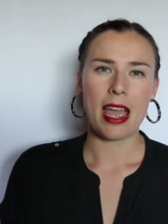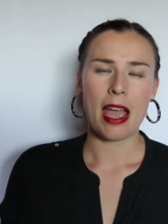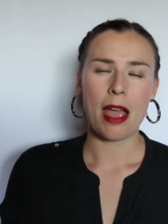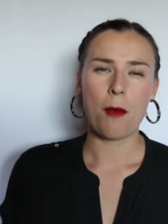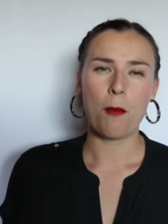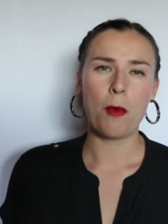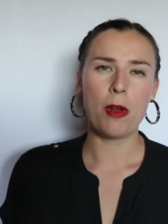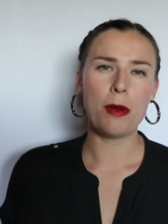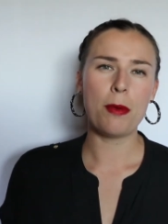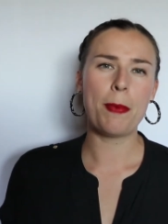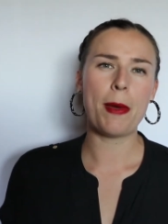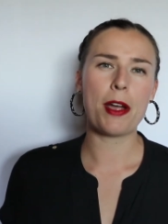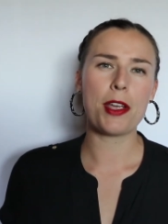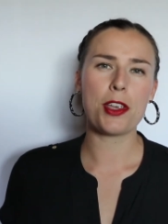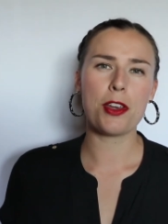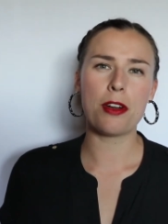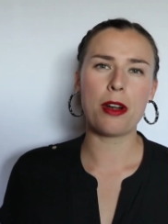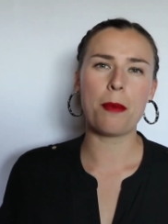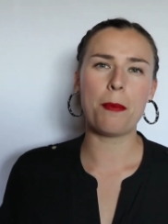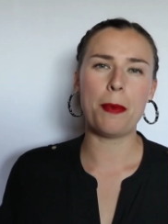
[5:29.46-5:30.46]
And what about
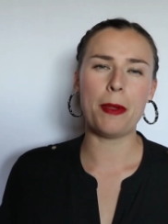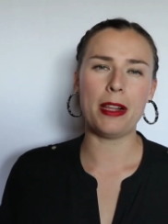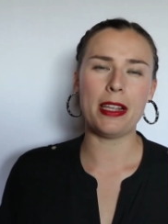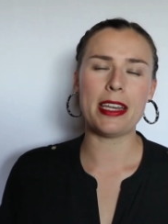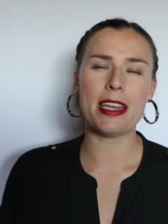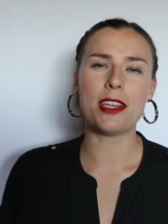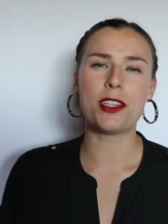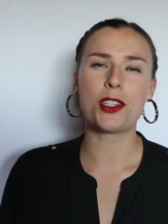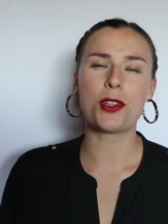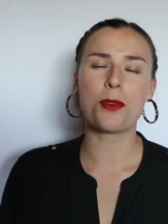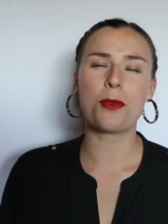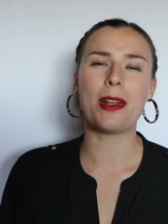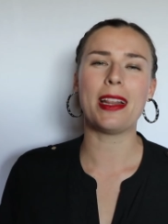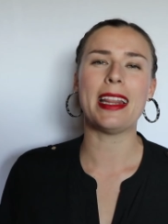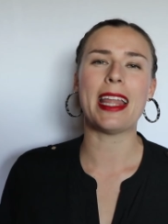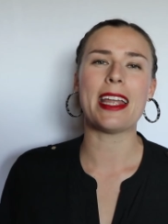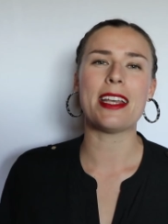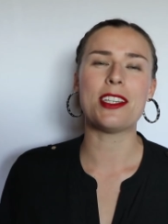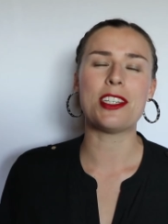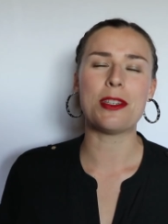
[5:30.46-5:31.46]
your ability to
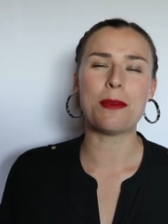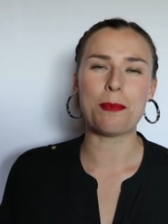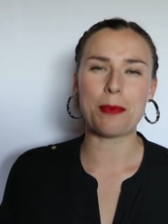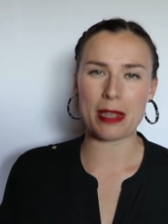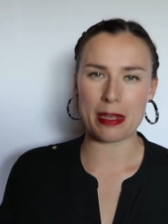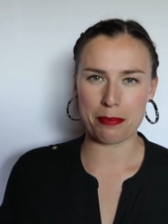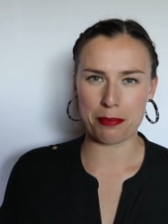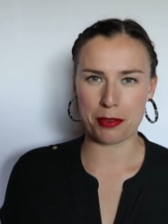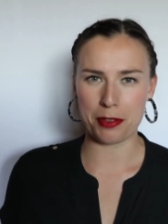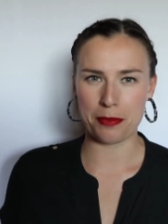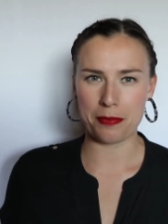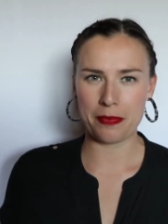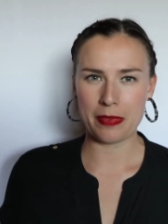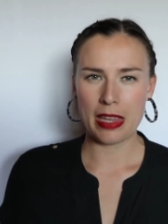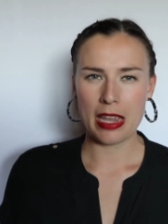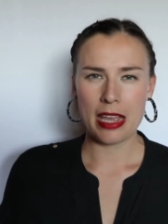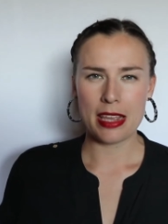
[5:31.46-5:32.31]
relate to people?